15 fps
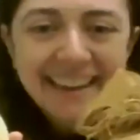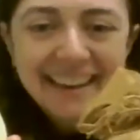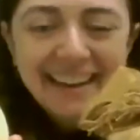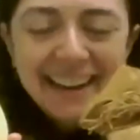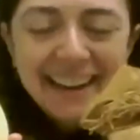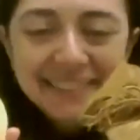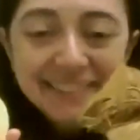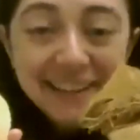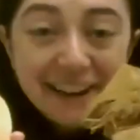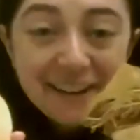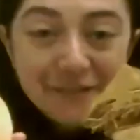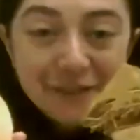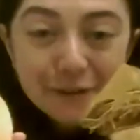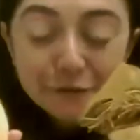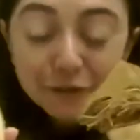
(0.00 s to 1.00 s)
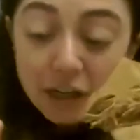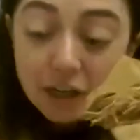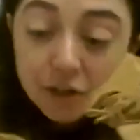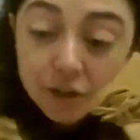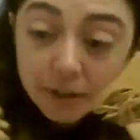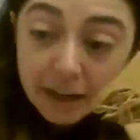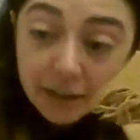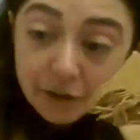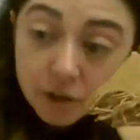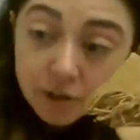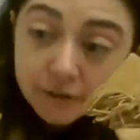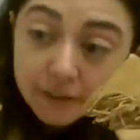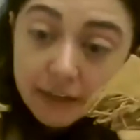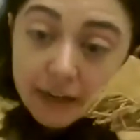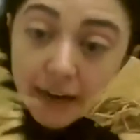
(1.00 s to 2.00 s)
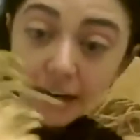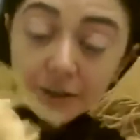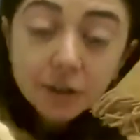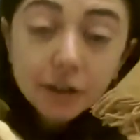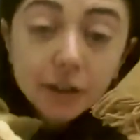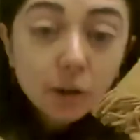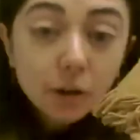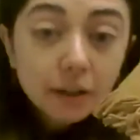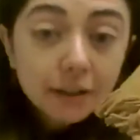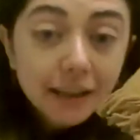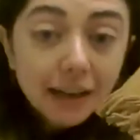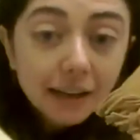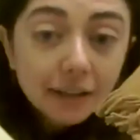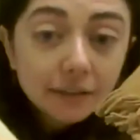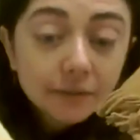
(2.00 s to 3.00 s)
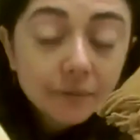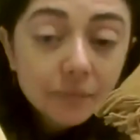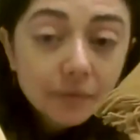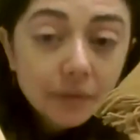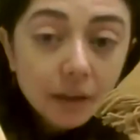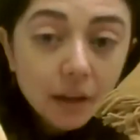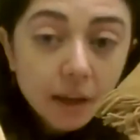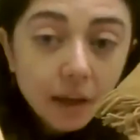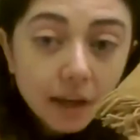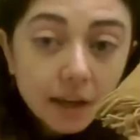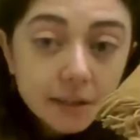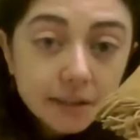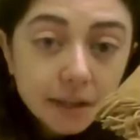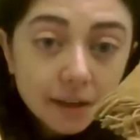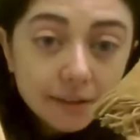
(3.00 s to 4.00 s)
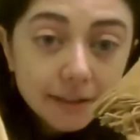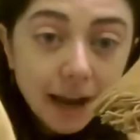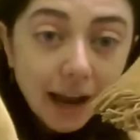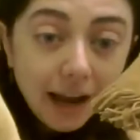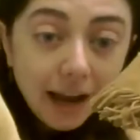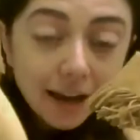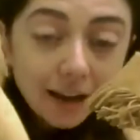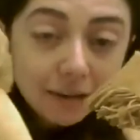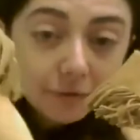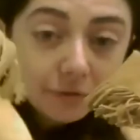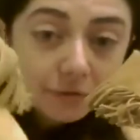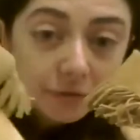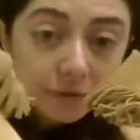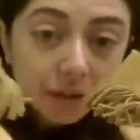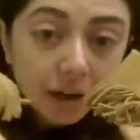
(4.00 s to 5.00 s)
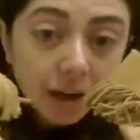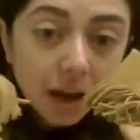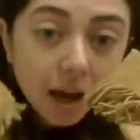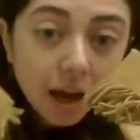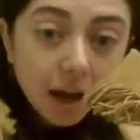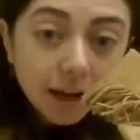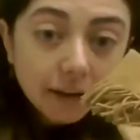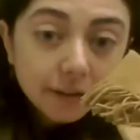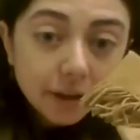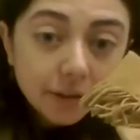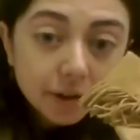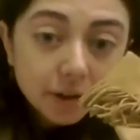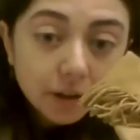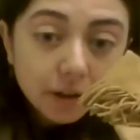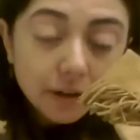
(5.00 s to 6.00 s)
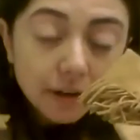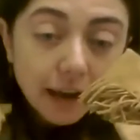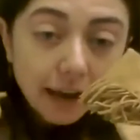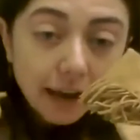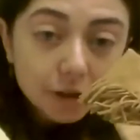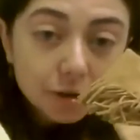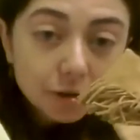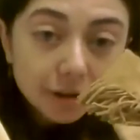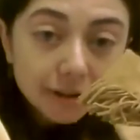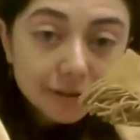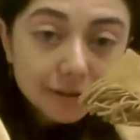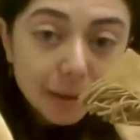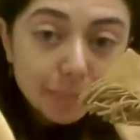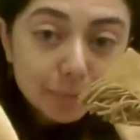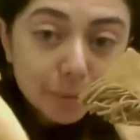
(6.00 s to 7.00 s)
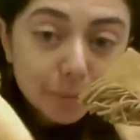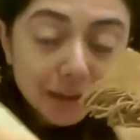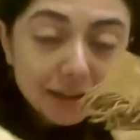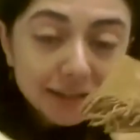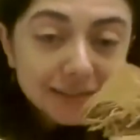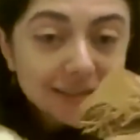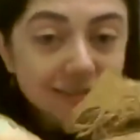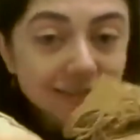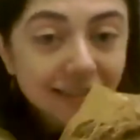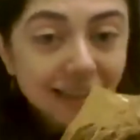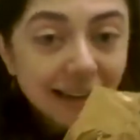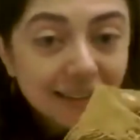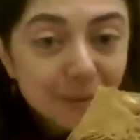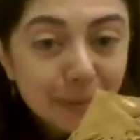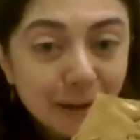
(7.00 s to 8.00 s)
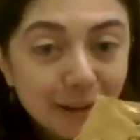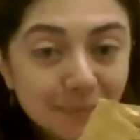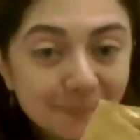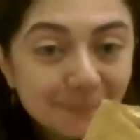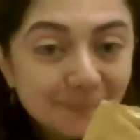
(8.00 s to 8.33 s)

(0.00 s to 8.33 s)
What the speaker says: I love the fringe, and as you can see, actually look at that. It does have another extra separate piece at the bottom.